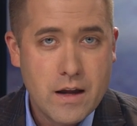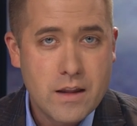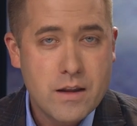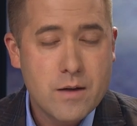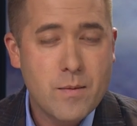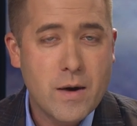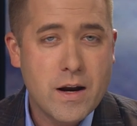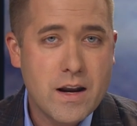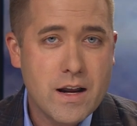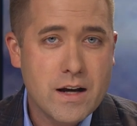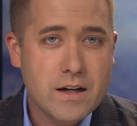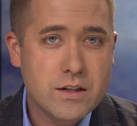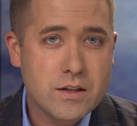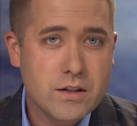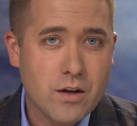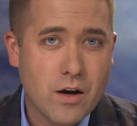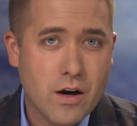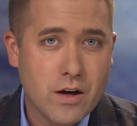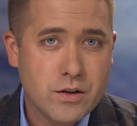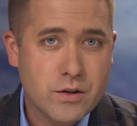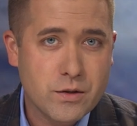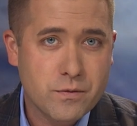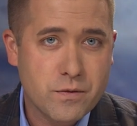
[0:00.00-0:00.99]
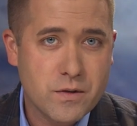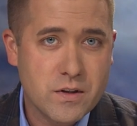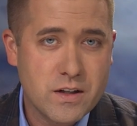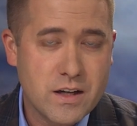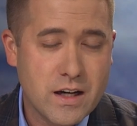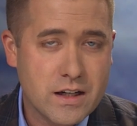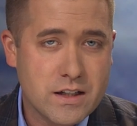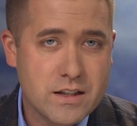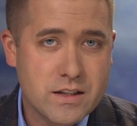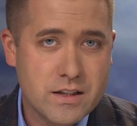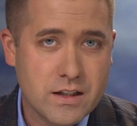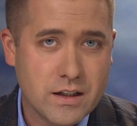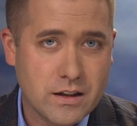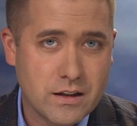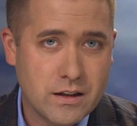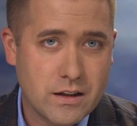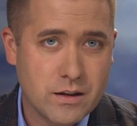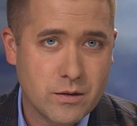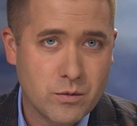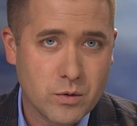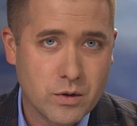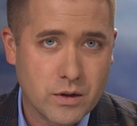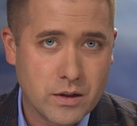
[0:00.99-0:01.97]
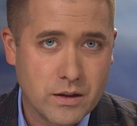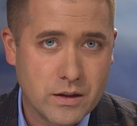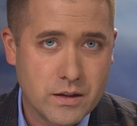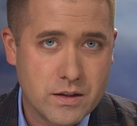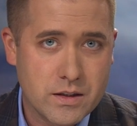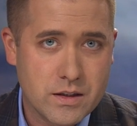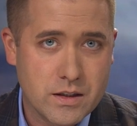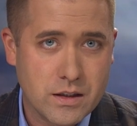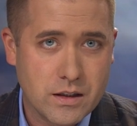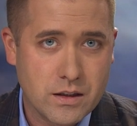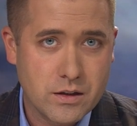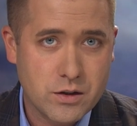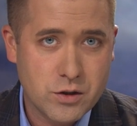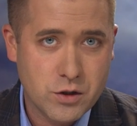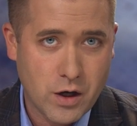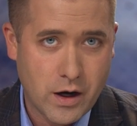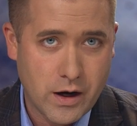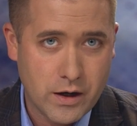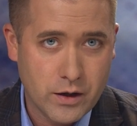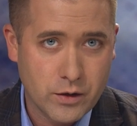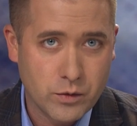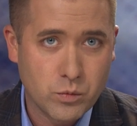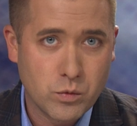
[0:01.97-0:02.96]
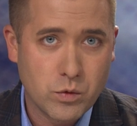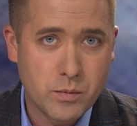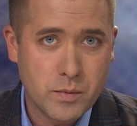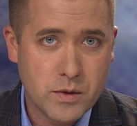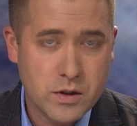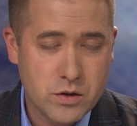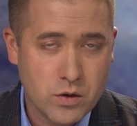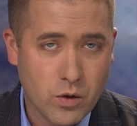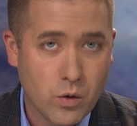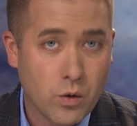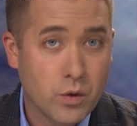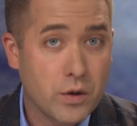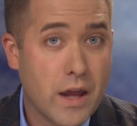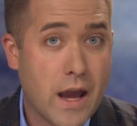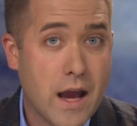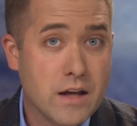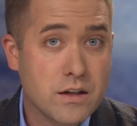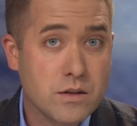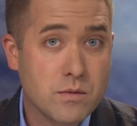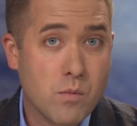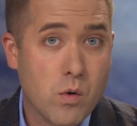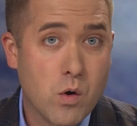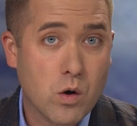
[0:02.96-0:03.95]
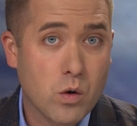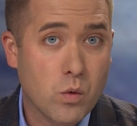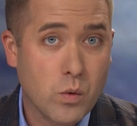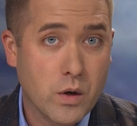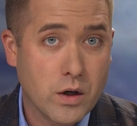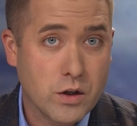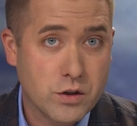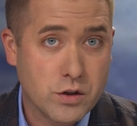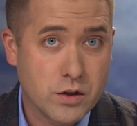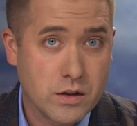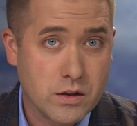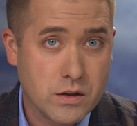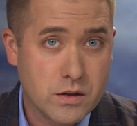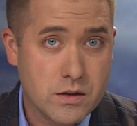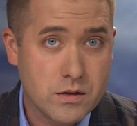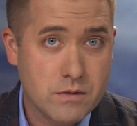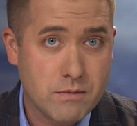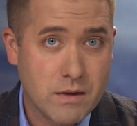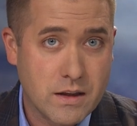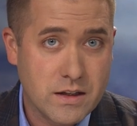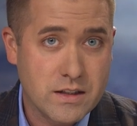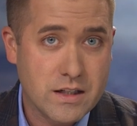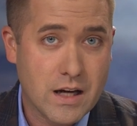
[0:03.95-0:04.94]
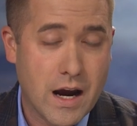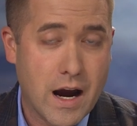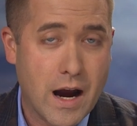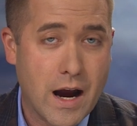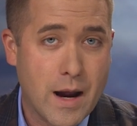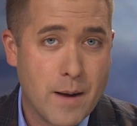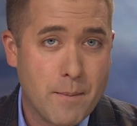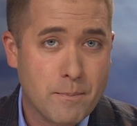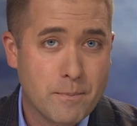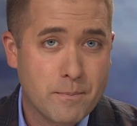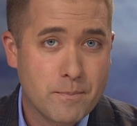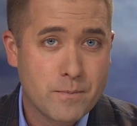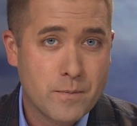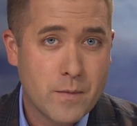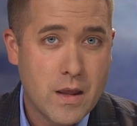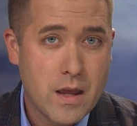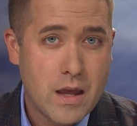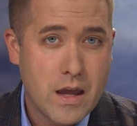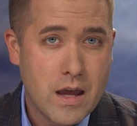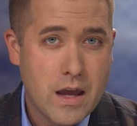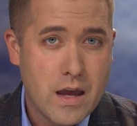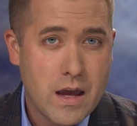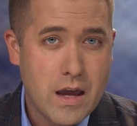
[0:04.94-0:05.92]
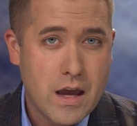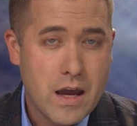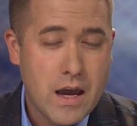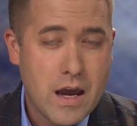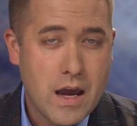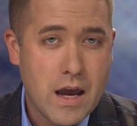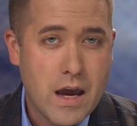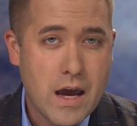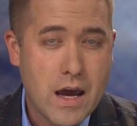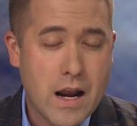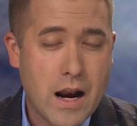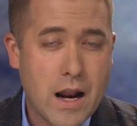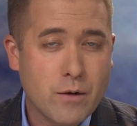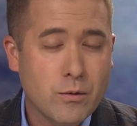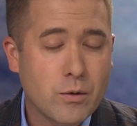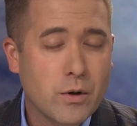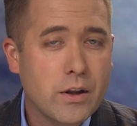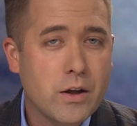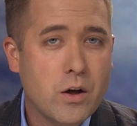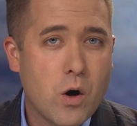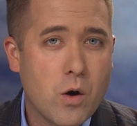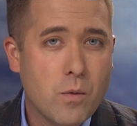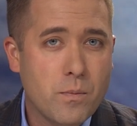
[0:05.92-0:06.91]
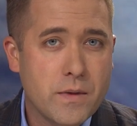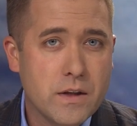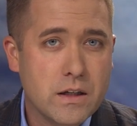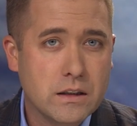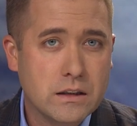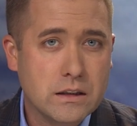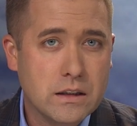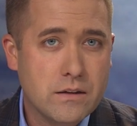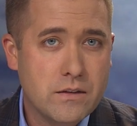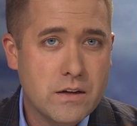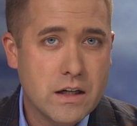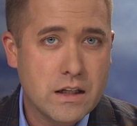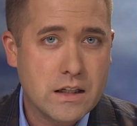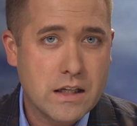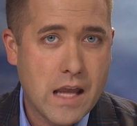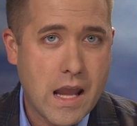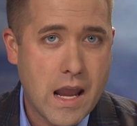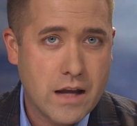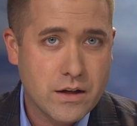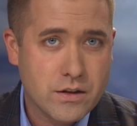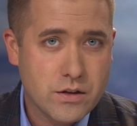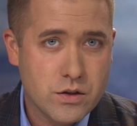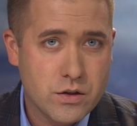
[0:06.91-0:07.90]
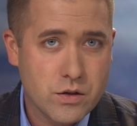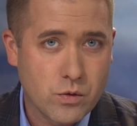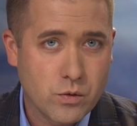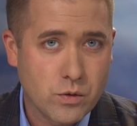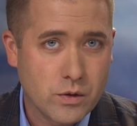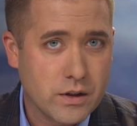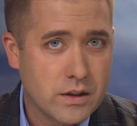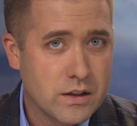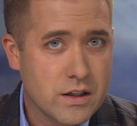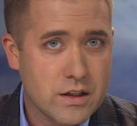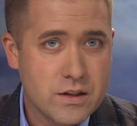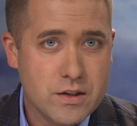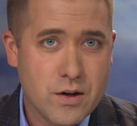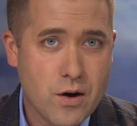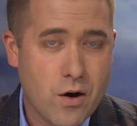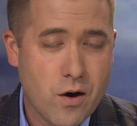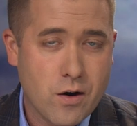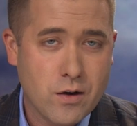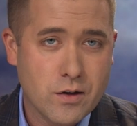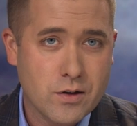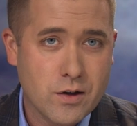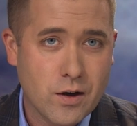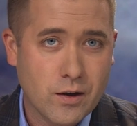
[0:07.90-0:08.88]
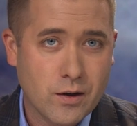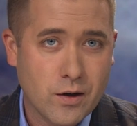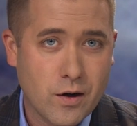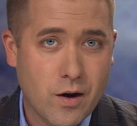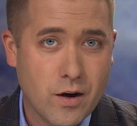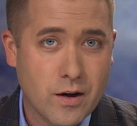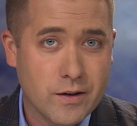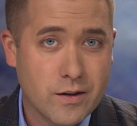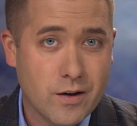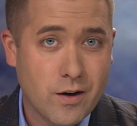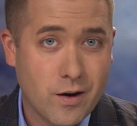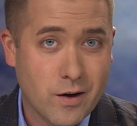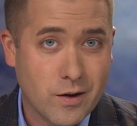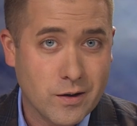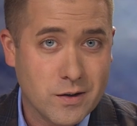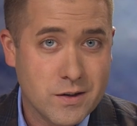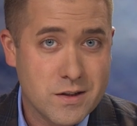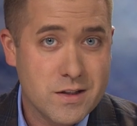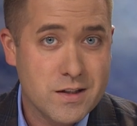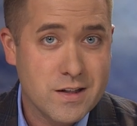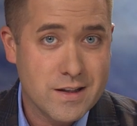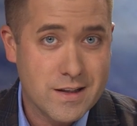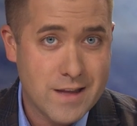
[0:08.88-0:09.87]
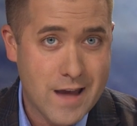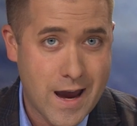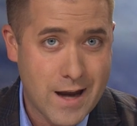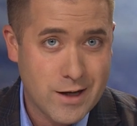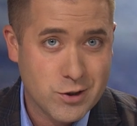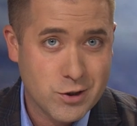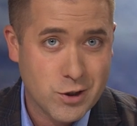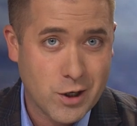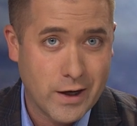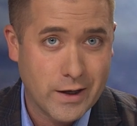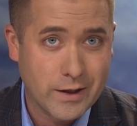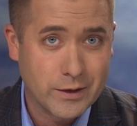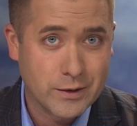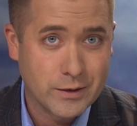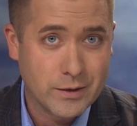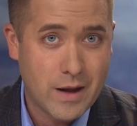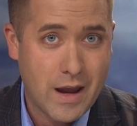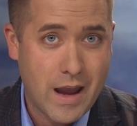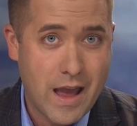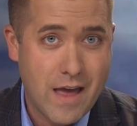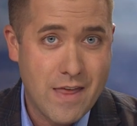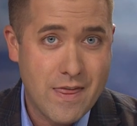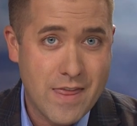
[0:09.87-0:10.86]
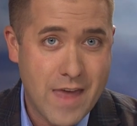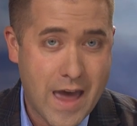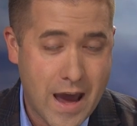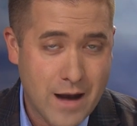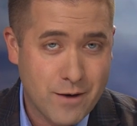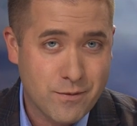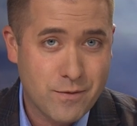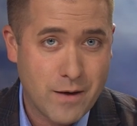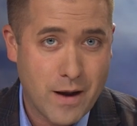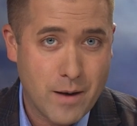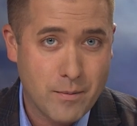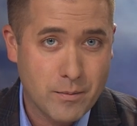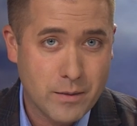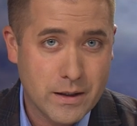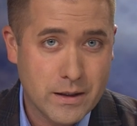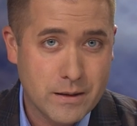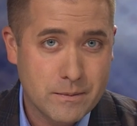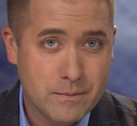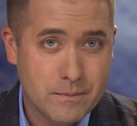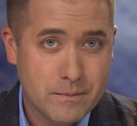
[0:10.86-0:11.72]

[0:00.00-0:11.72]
And my next thoughts are for the next sick kid we're going to see. A child will be told has more wishes than time. And I really hope that Olivia Gant's story doesn't harden our hearts to that child and that family.